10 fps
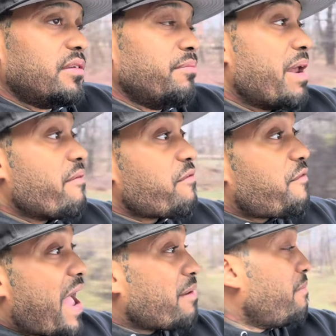Matter of
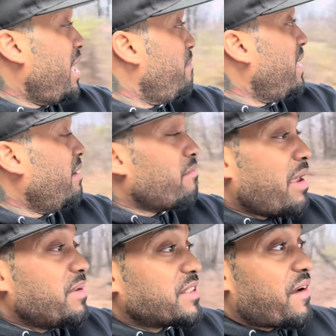fact, maybe
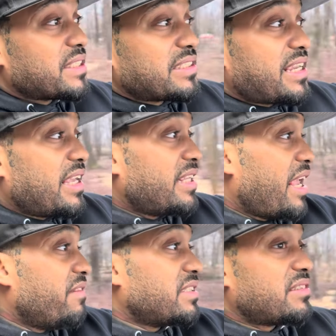Gervonta Tan
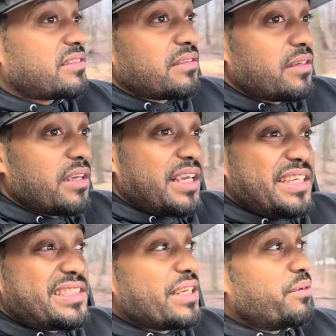Davis is
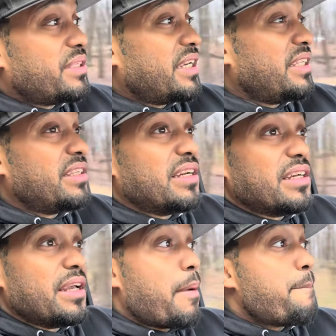he's still in the
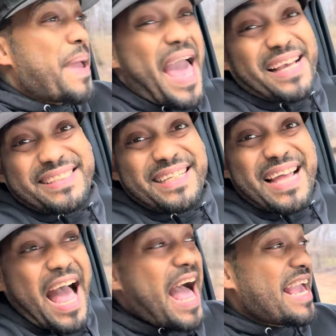passing
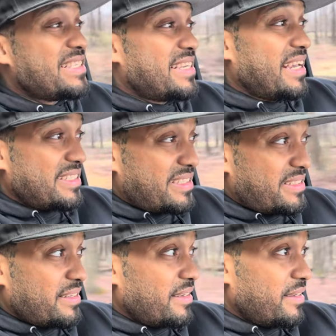the eye test
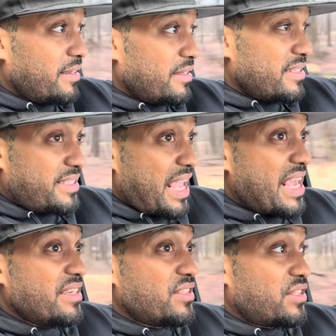
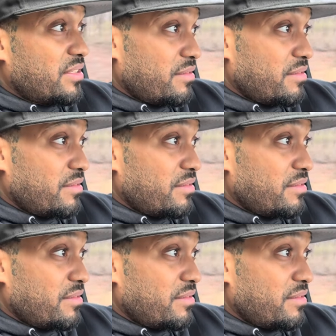stage.